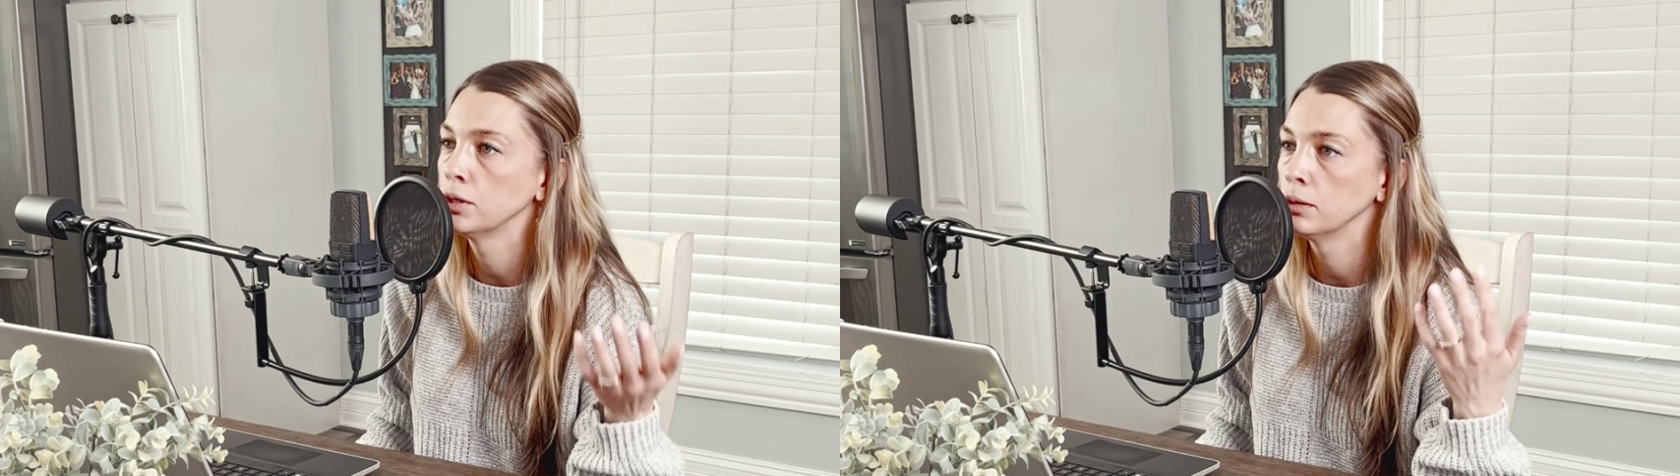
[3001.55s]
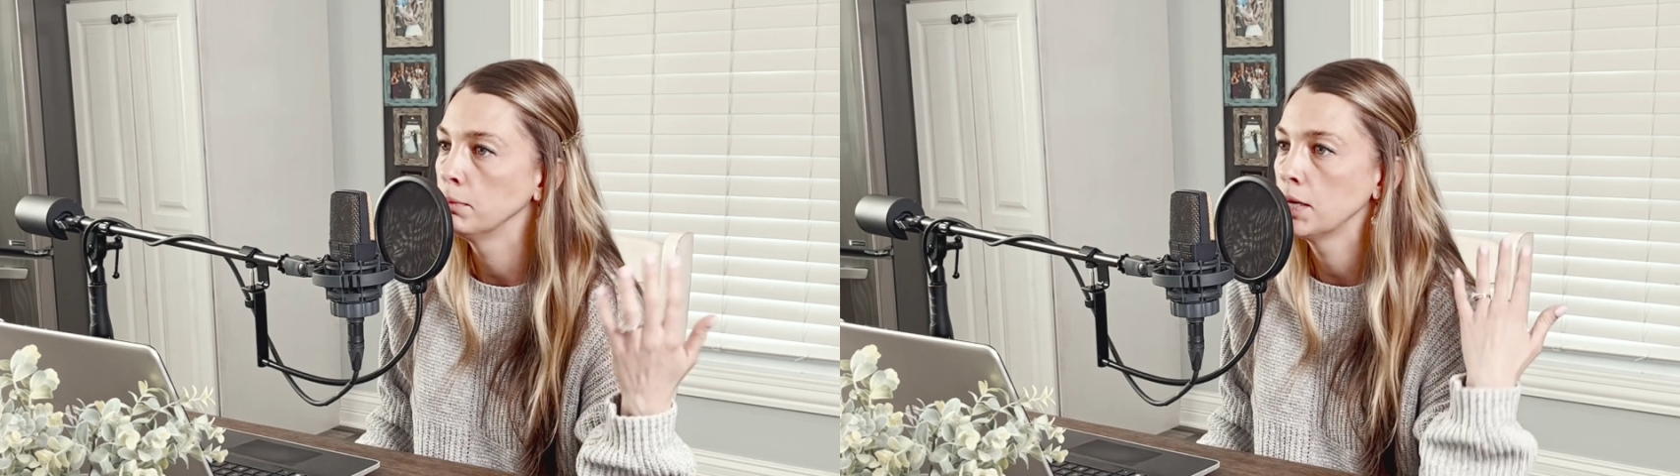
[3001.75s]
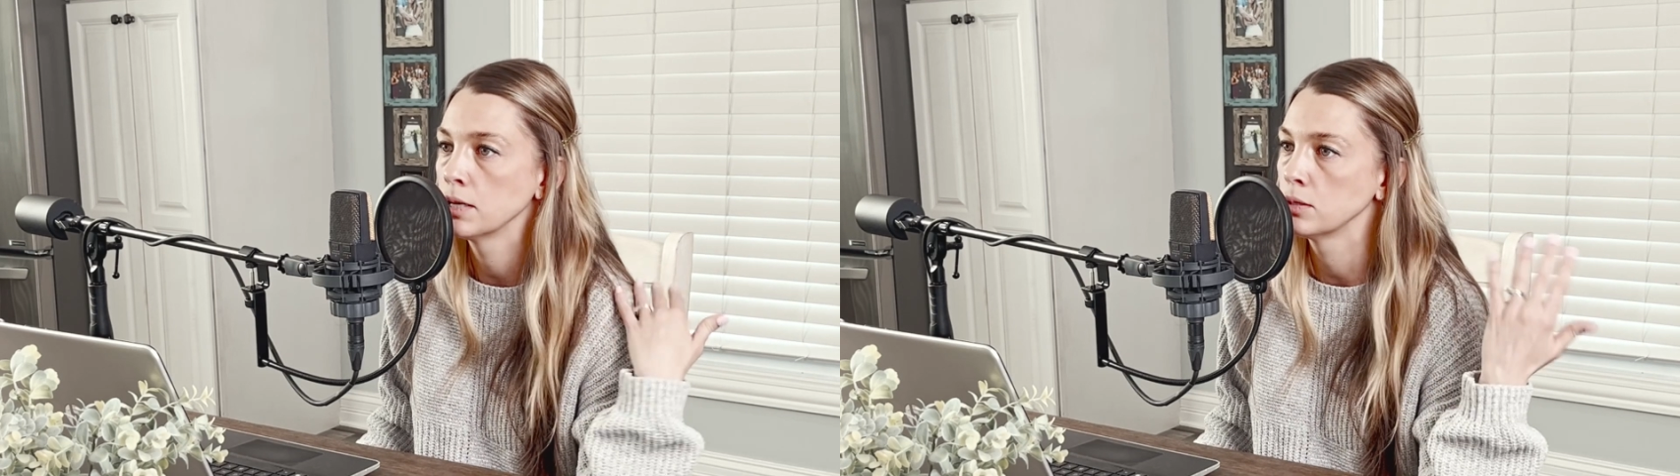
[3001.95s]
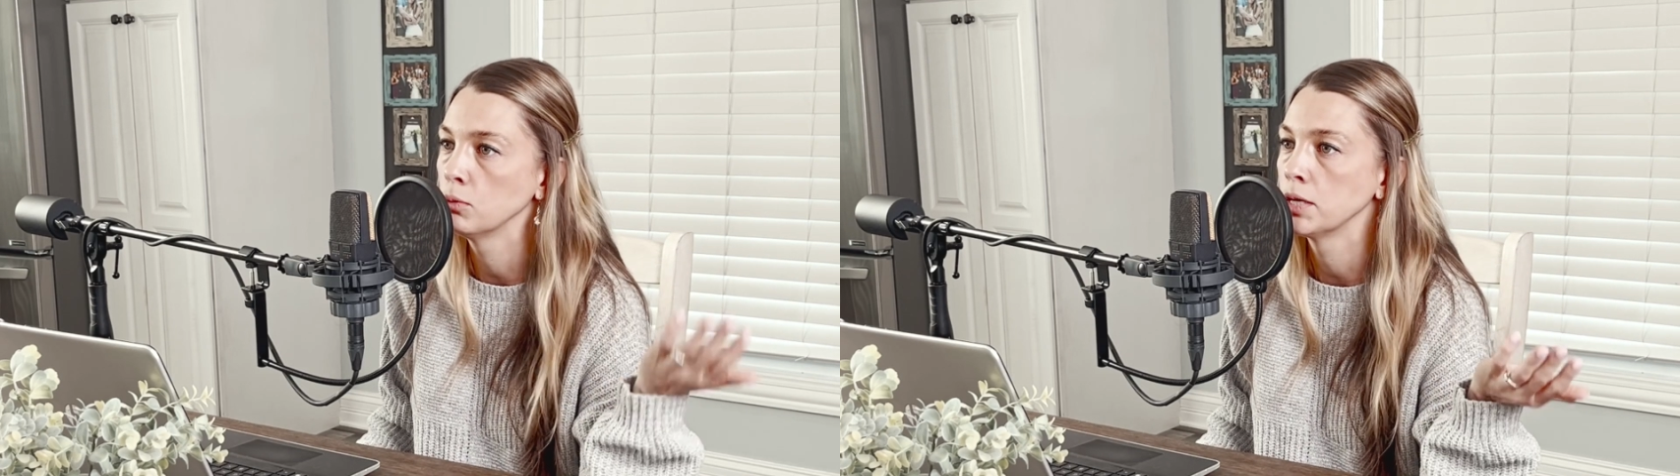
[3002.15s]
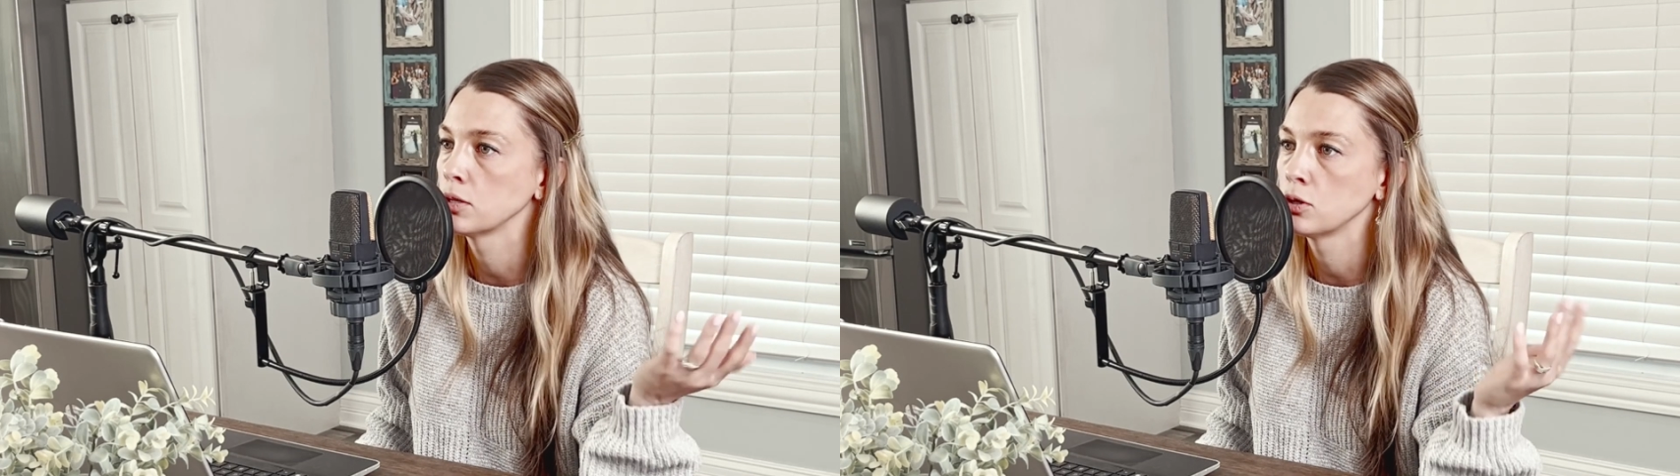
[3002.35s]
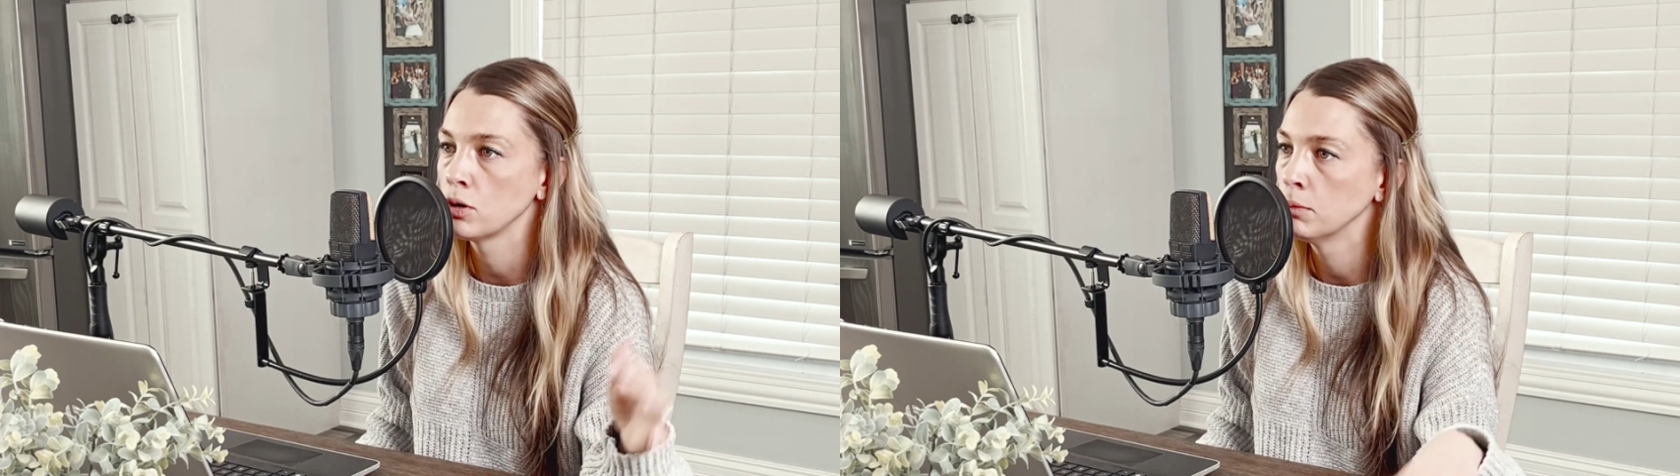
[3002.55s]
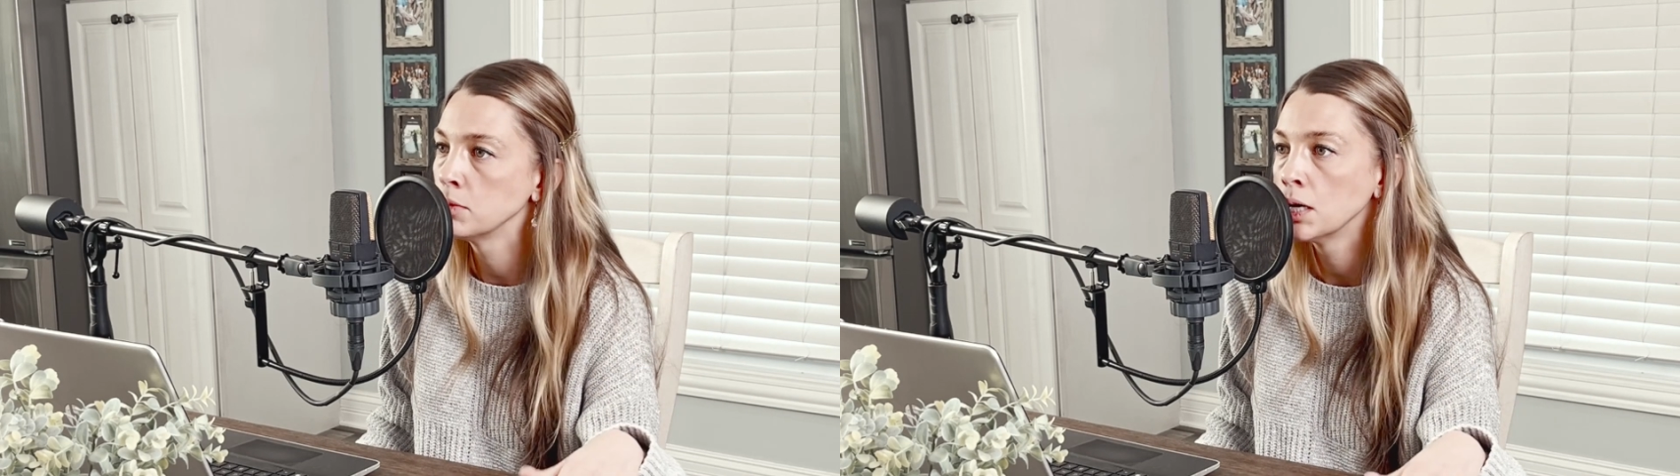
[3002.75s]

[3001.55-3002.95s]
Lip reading: and because the wings are trimmed,